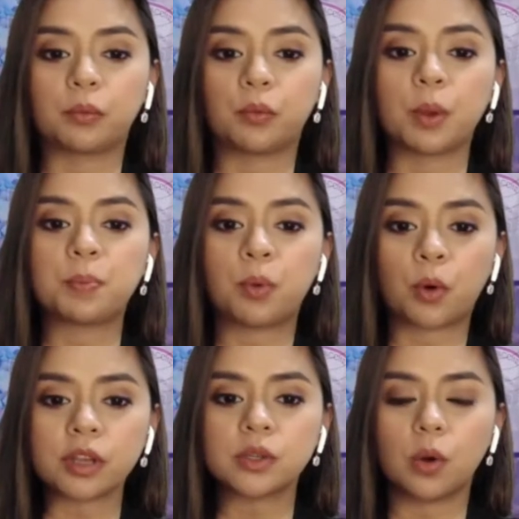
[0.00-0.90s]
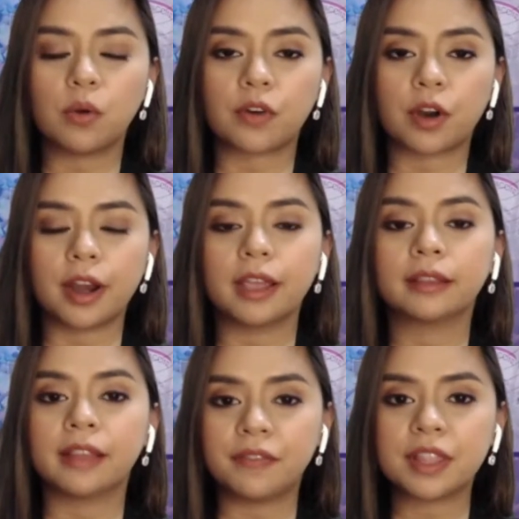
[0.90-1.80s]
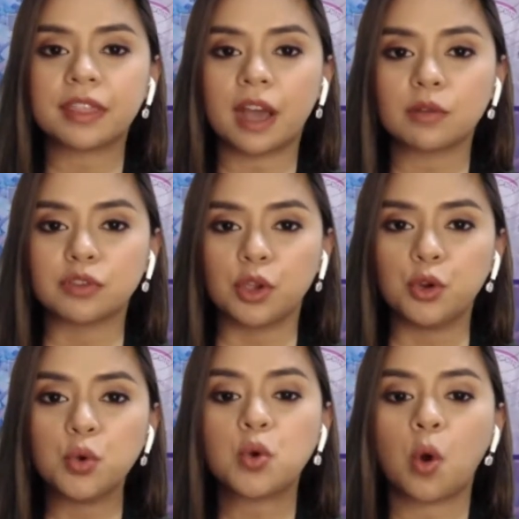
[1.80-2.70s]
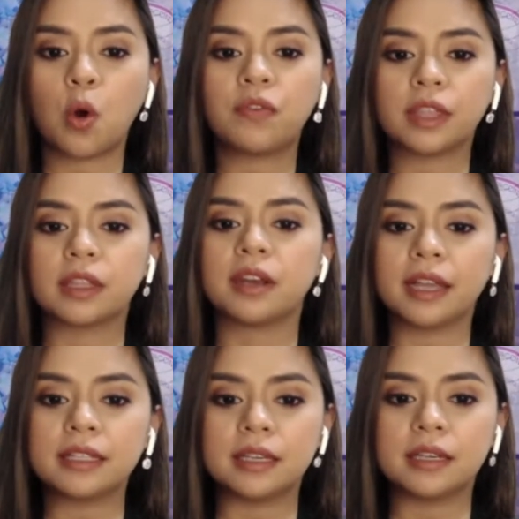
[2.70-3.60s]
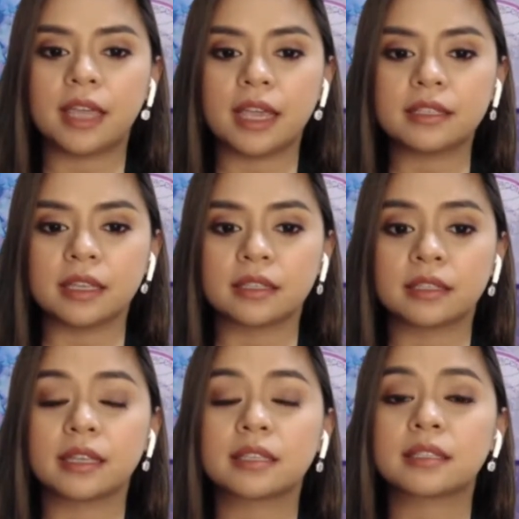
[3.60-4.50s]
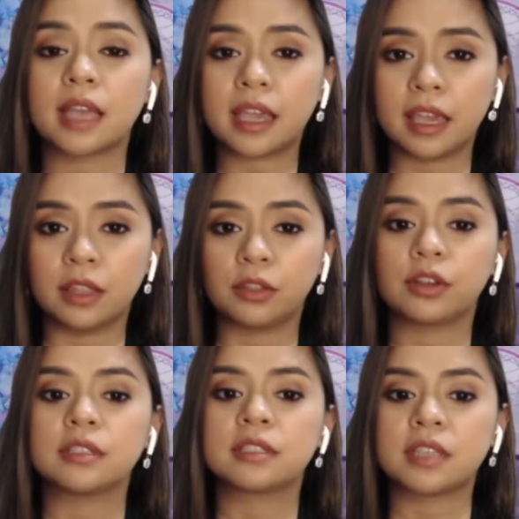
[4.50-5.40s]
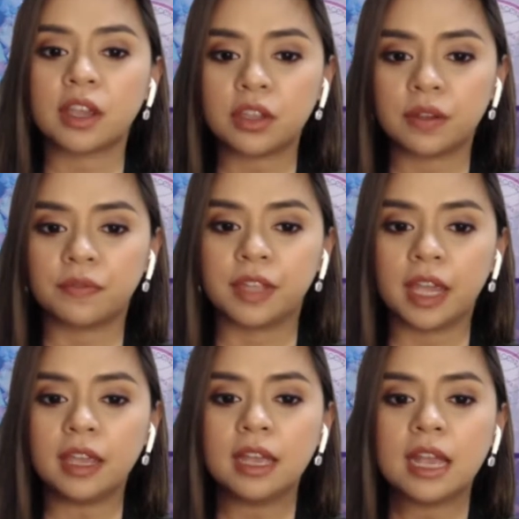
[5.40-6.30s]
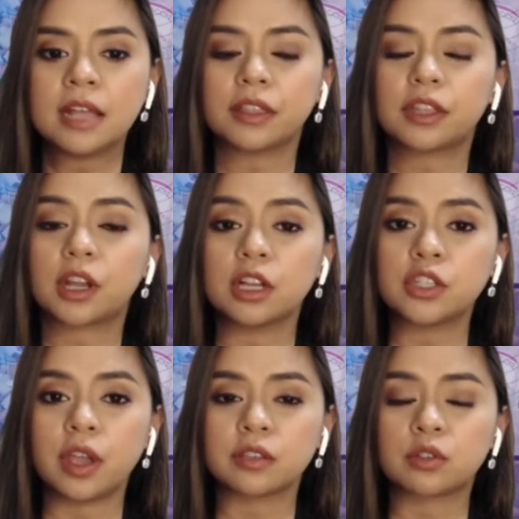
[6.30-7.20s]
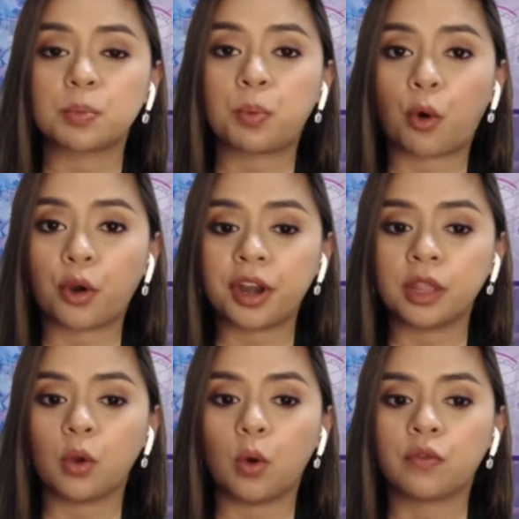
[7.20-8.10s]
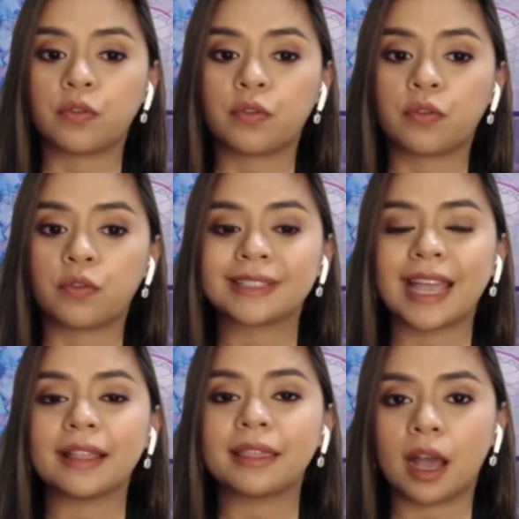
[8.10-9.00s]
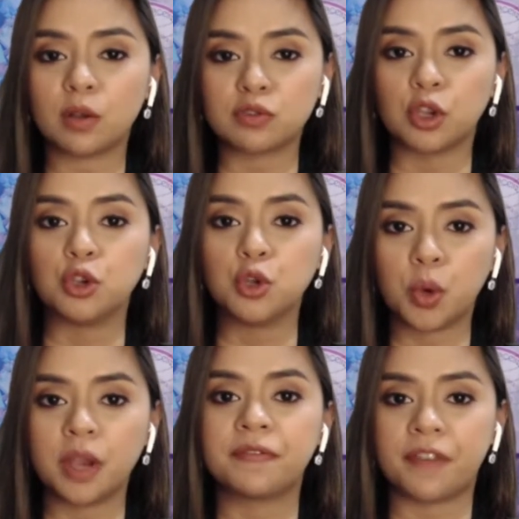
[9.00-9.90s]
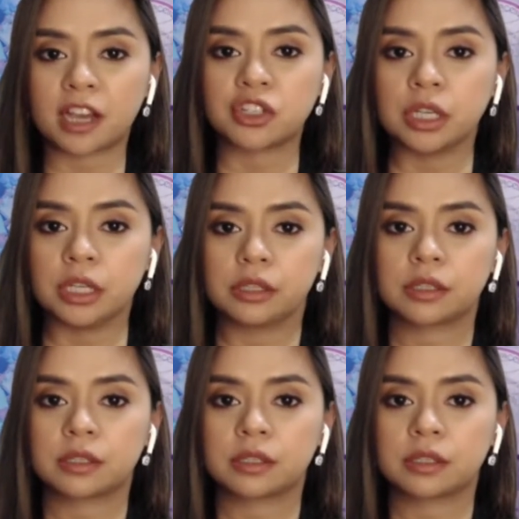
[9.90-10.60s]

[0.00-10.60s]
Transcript: reports over 11,000 new COVID-19 cases, the second consecutive day that the country has reported over 10,000 new infections.